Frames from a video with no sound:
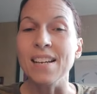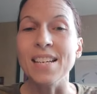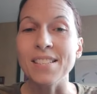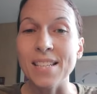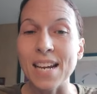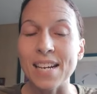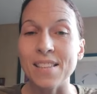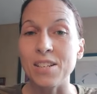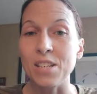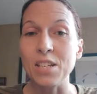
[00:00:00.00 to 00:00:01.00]
Let's say
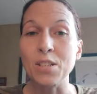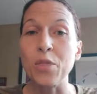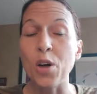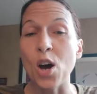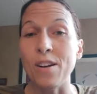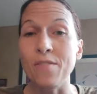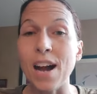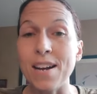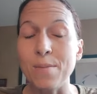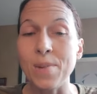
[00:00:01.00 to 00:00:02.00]
it's a thought of
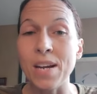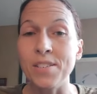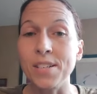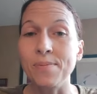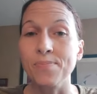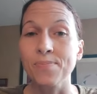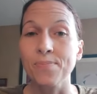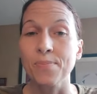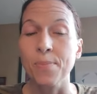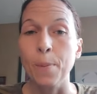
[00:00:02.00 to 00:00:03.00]
condemnation.
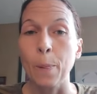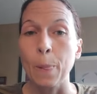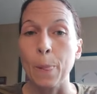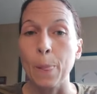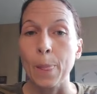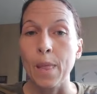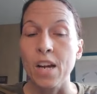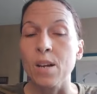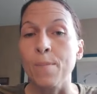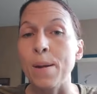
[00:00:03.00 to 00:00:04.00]

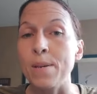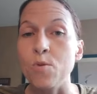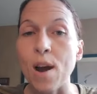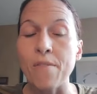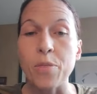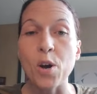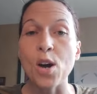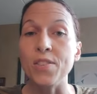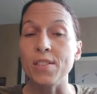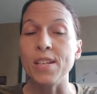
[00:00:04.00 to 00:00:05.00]
Maybe you have a
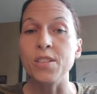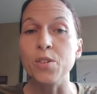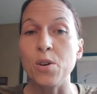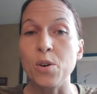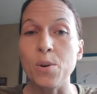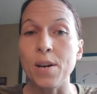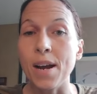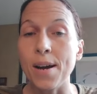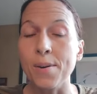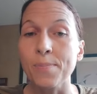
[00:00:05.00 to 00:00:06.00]
thought that says you're going to
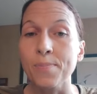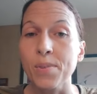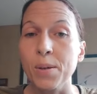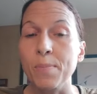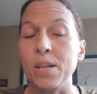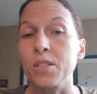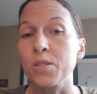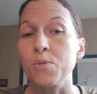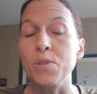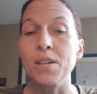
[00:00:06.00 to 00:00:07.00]
hell
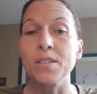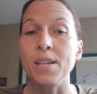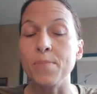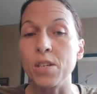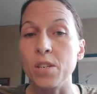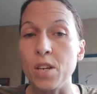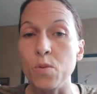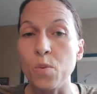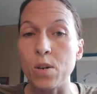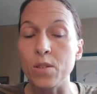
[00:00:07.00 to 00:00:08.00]
because you did something that
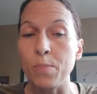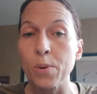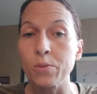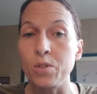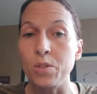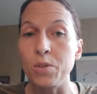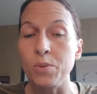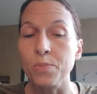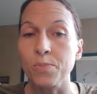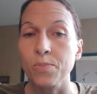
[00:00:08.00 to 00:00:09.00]
you weren't supposed to
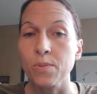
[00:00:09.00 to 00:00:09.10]
do.